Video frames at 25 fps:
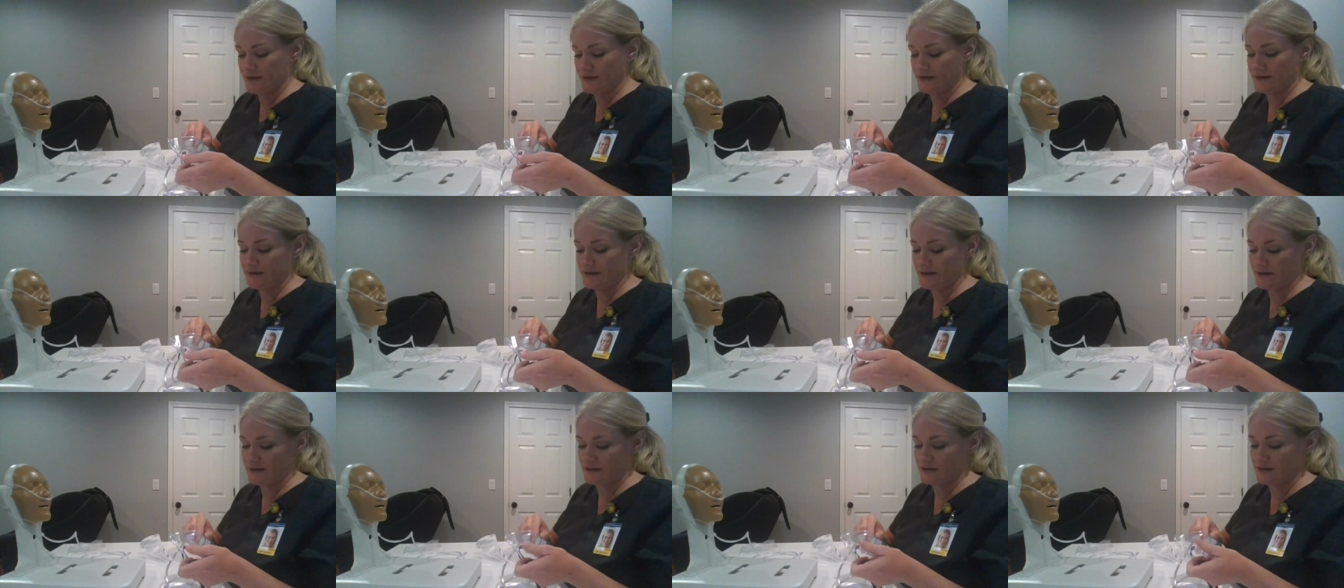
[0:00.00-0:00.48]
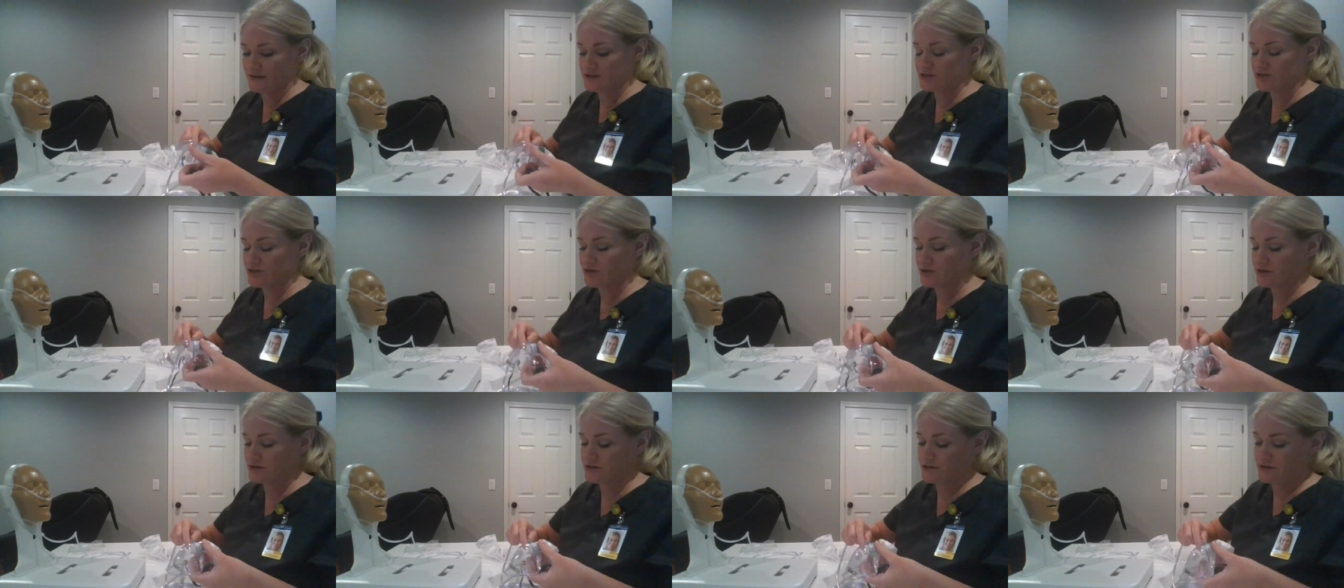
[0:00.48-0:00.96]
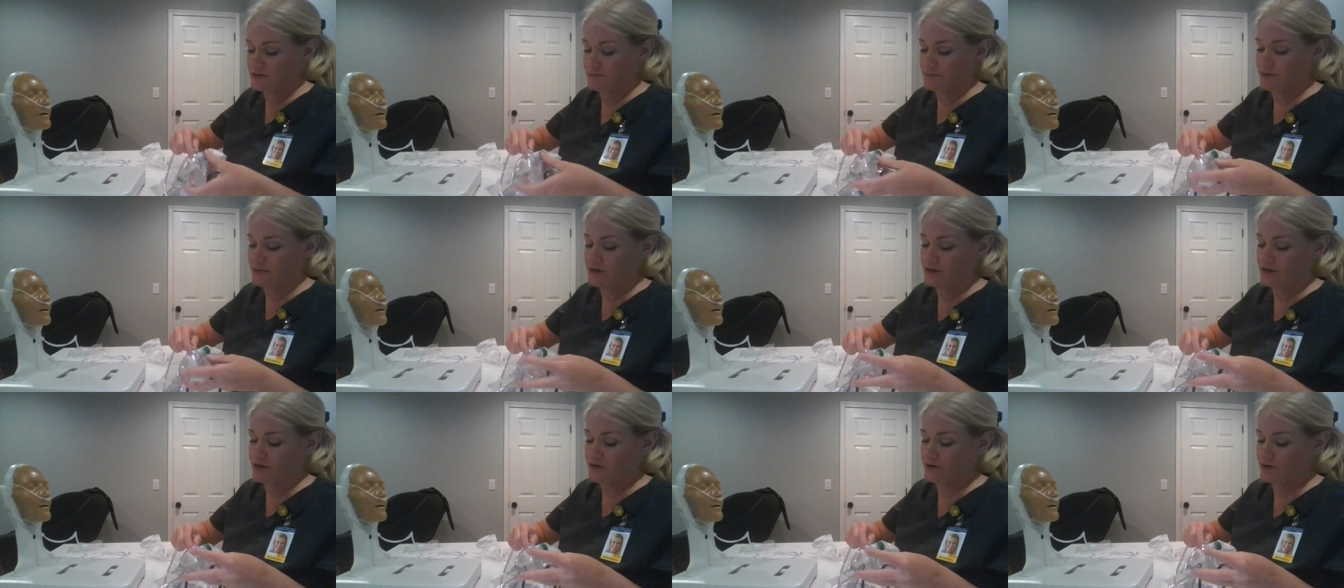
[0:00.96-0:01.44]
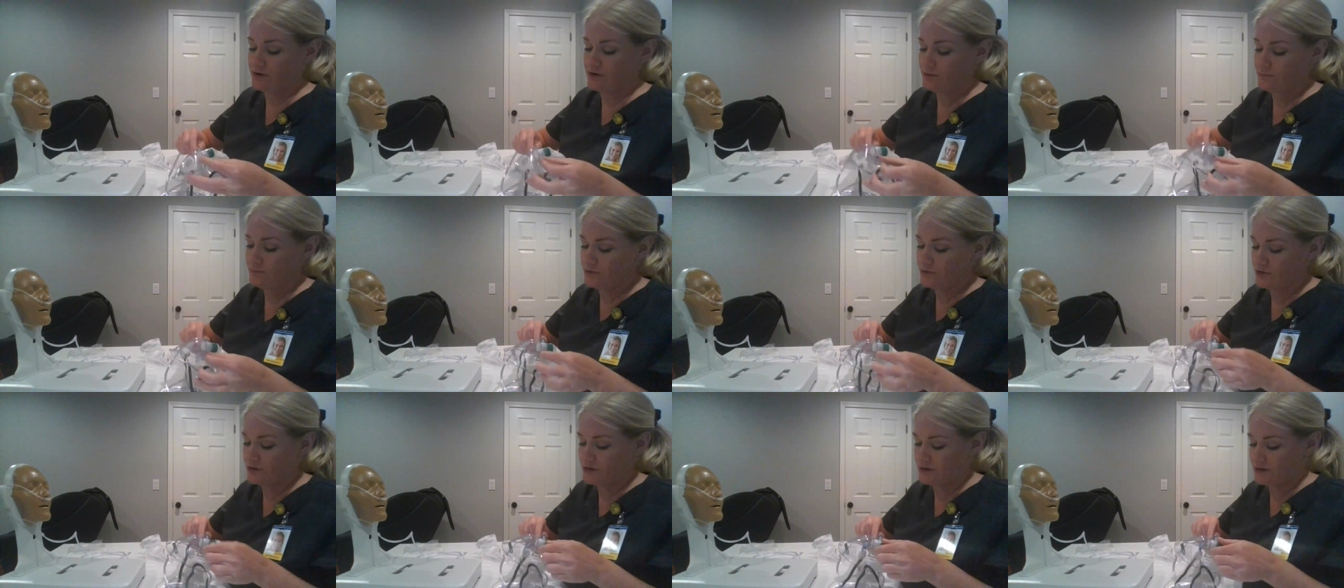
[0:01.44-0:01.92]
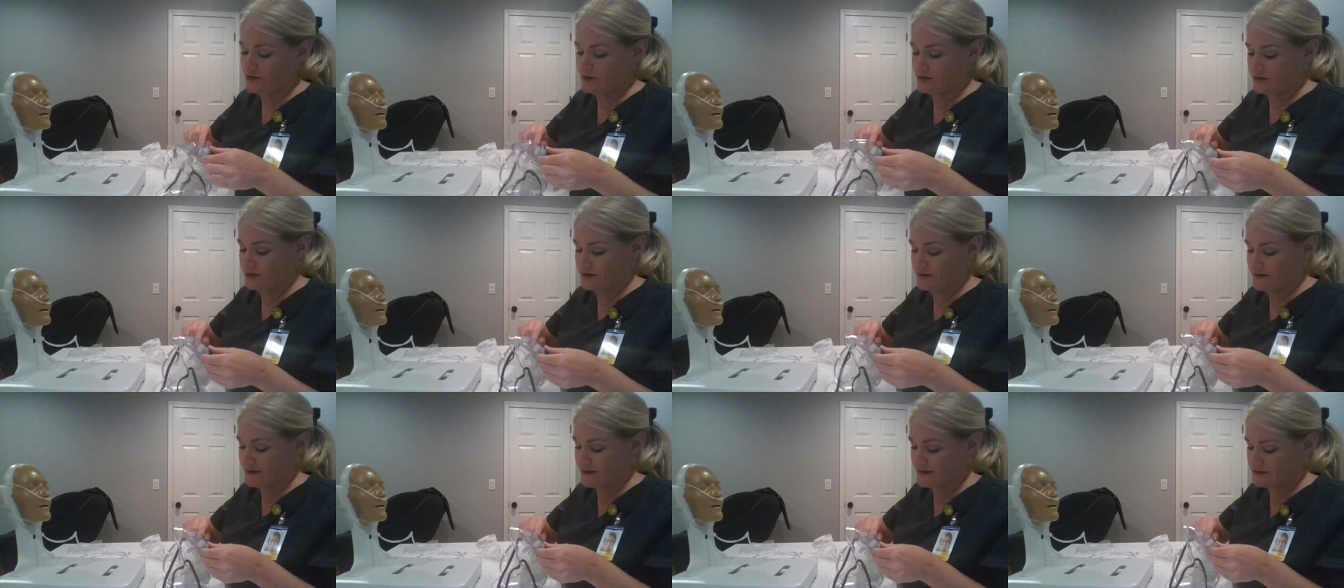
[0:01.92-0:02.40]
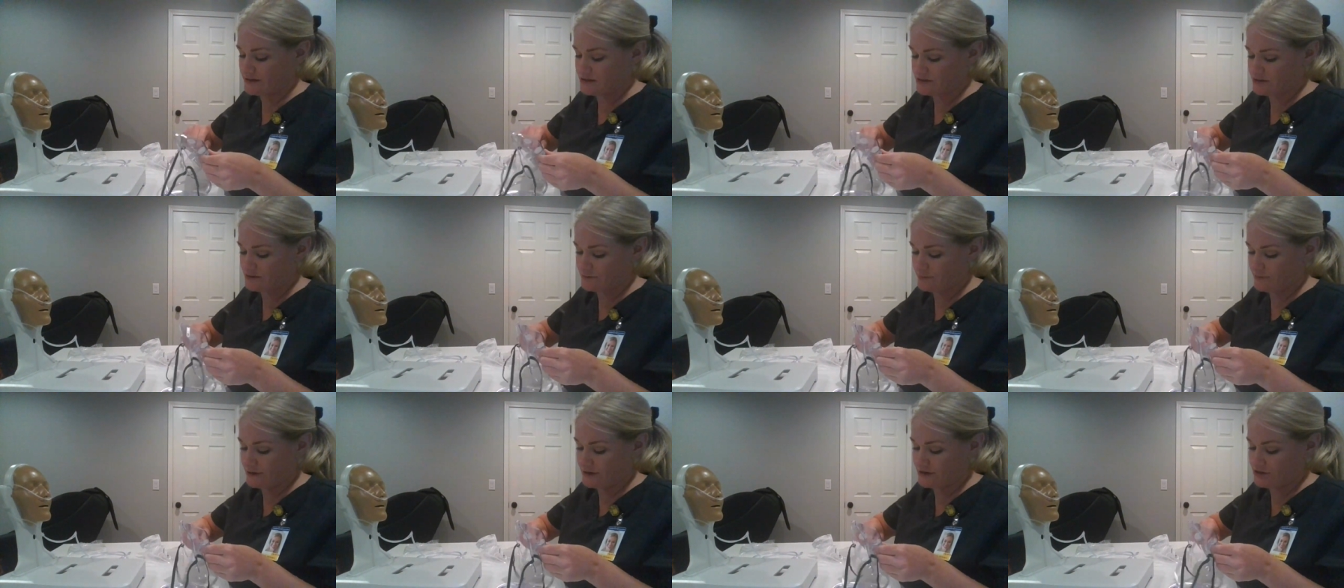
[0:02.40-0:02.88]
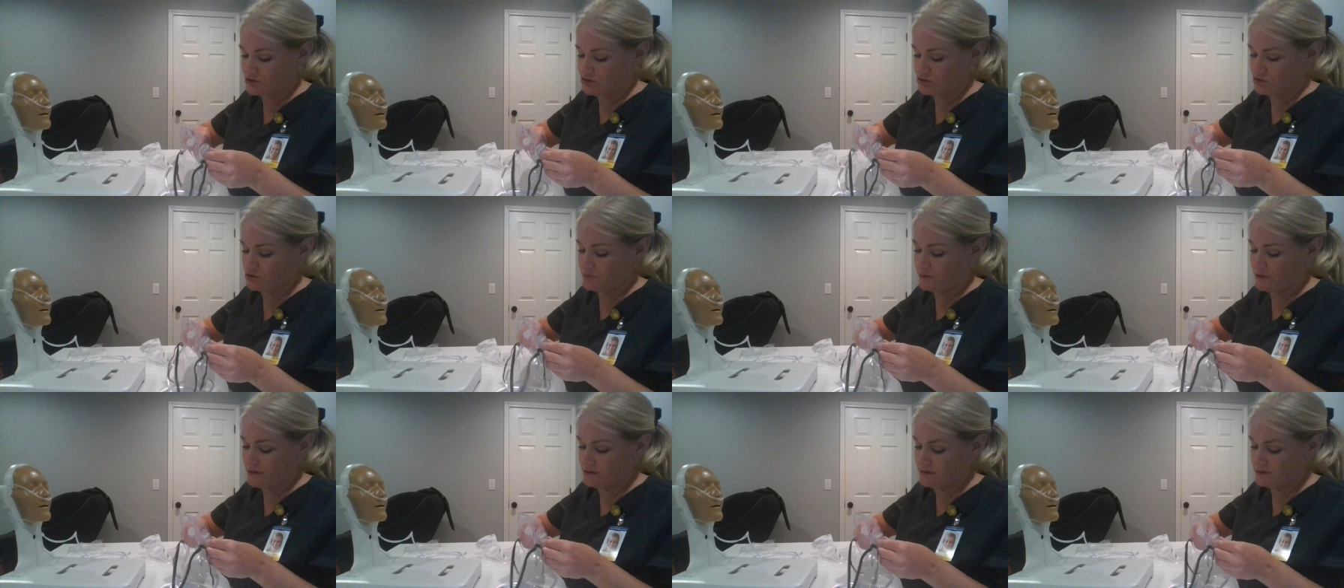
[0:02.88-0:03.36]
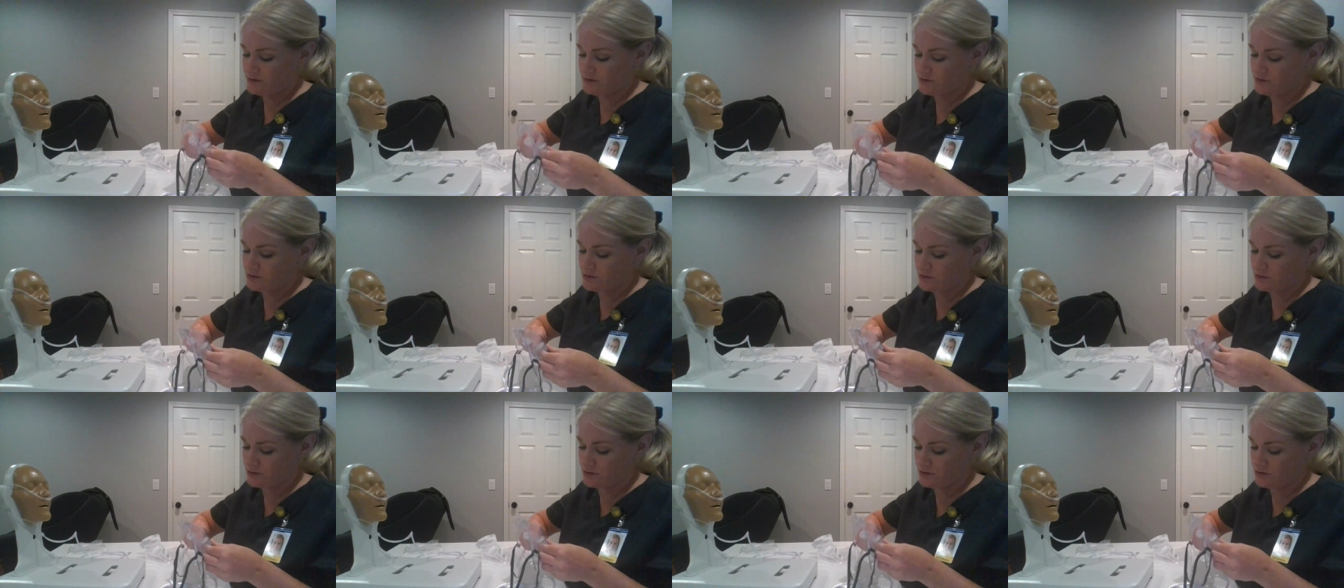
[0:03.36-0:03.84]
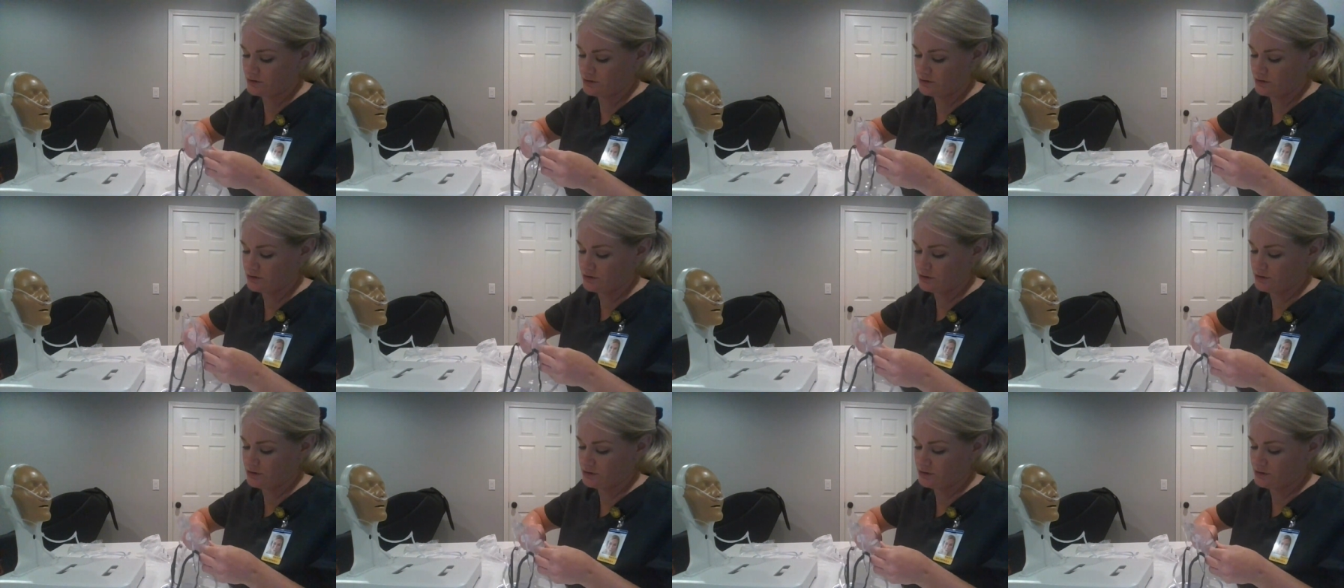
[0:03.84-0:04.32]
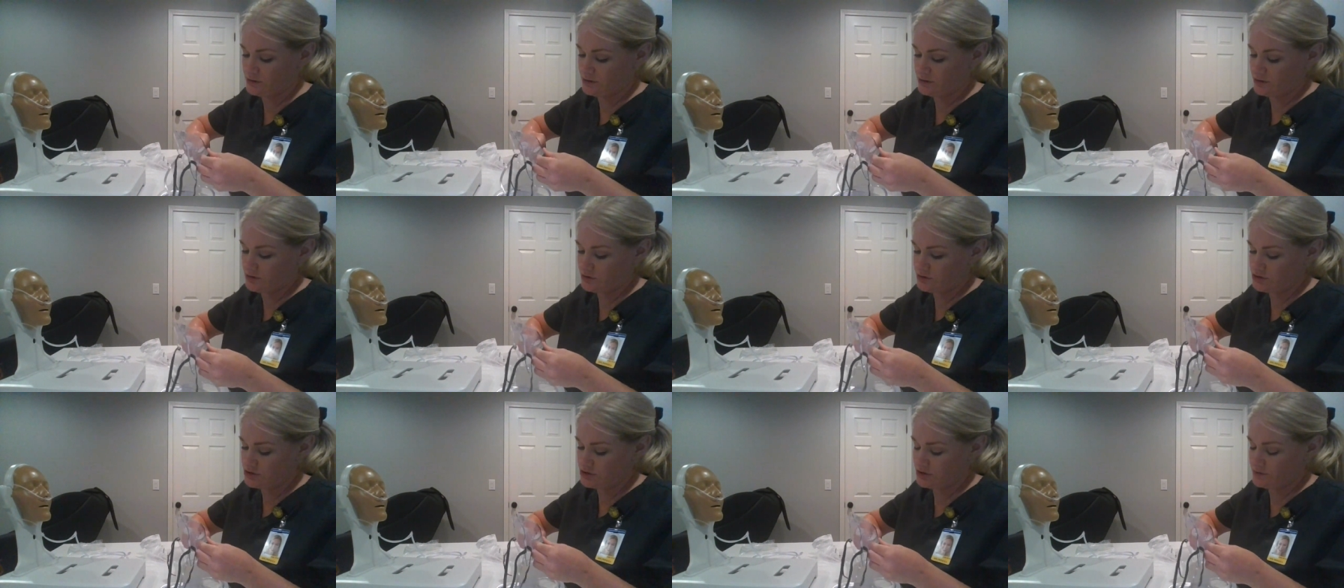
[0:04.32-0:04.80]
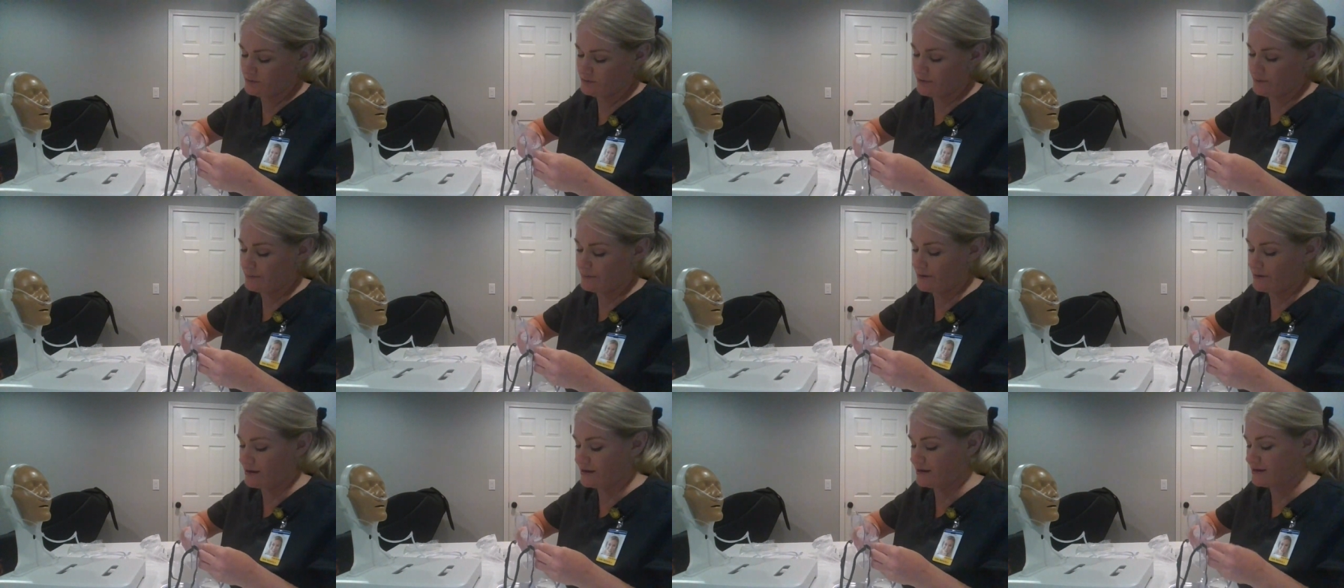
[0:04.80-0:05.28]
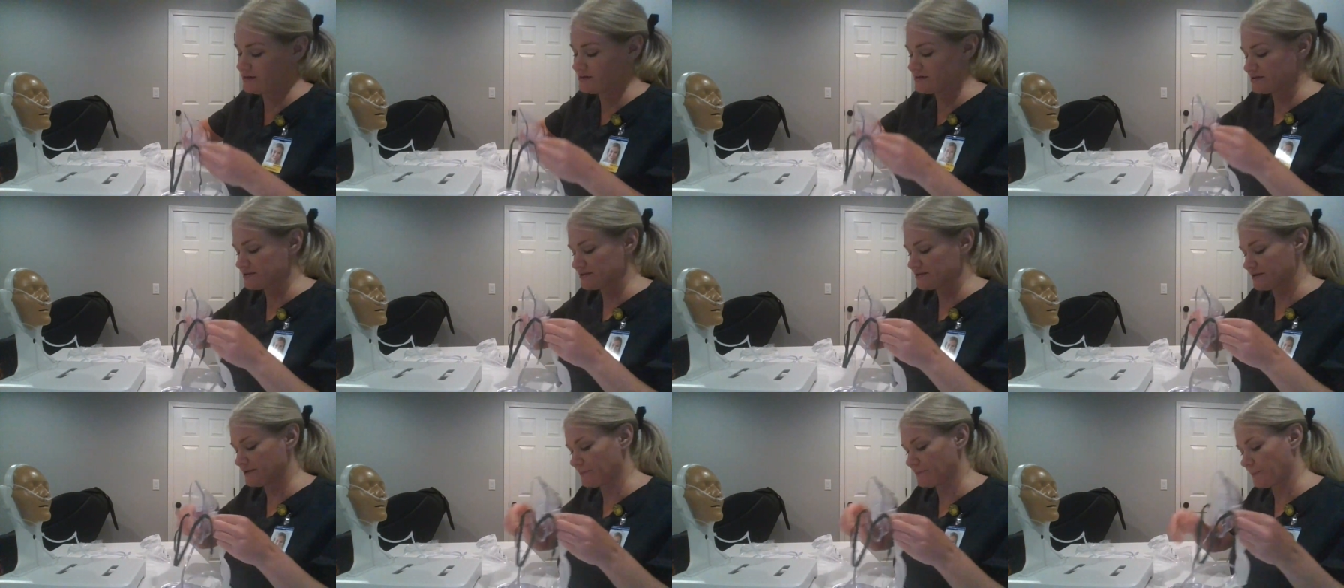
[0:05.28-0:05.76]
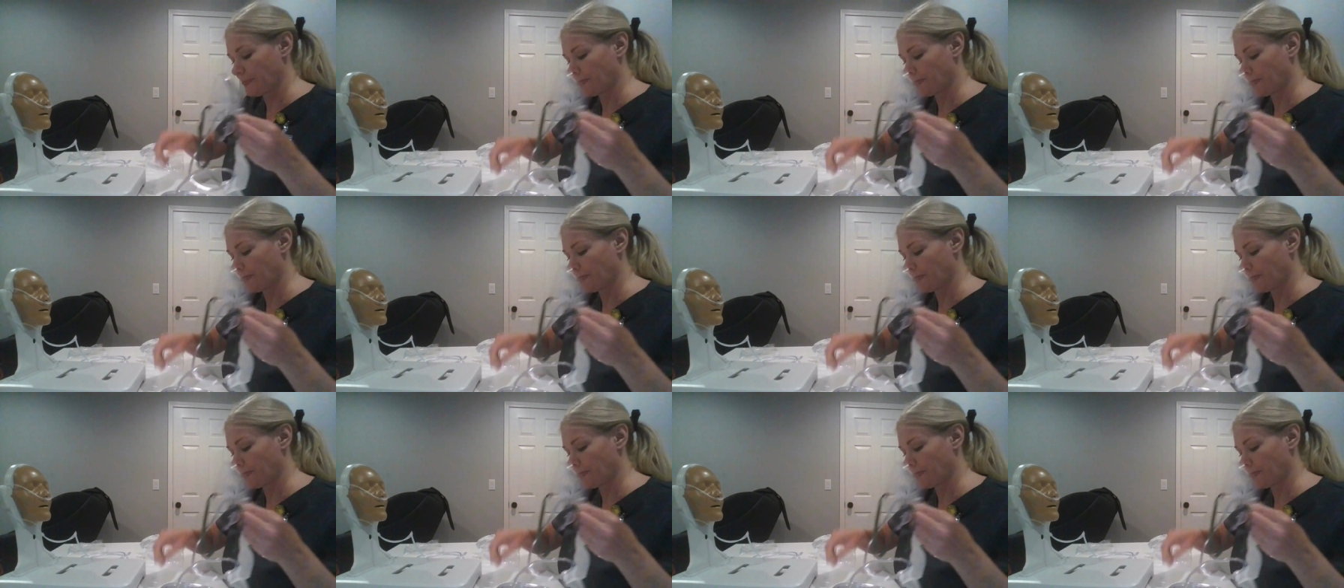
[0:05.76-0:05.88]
and get this hooked up here. I'm going to connect my tubing to my mask,